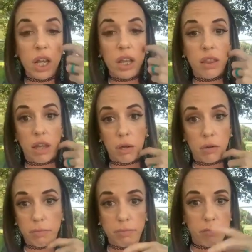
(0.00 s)
their
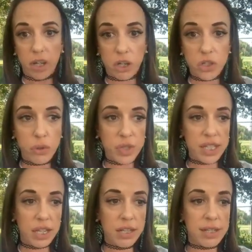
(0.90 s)
2
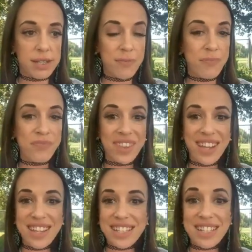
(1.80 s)
cents
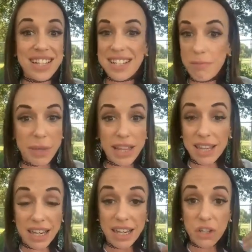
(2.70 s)
doesn't mean
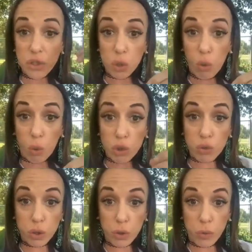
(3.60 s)
that it is your
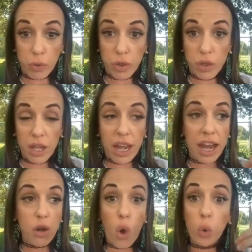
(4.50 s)
truth.
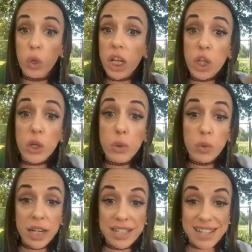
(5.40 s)
And only you
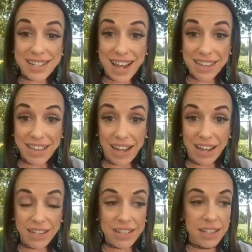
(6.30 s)
can decide
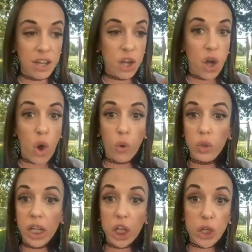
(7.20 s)
that.
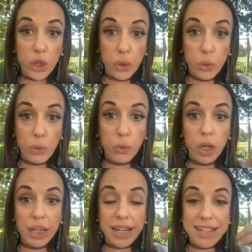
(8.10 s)
Only you
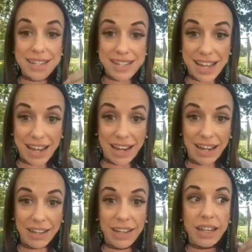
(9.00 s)
can
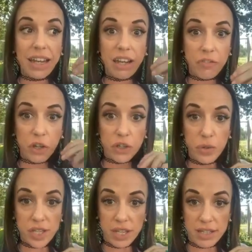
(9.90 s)
decide if you're too
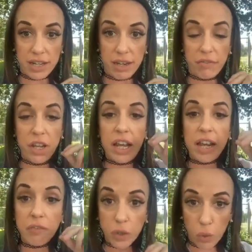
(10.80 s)
sensitive,
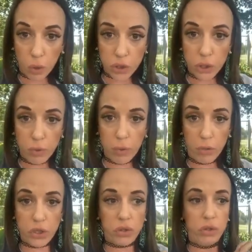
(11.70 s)
if you're too
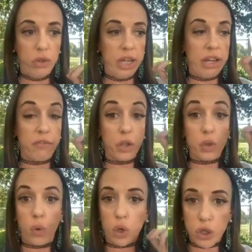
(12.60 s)
emotional, if
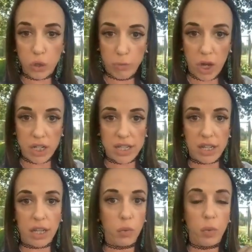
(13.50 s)
you're too
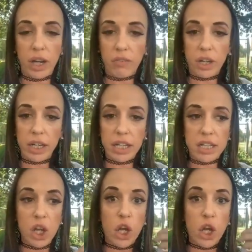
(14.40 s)
bossy, whatever it is.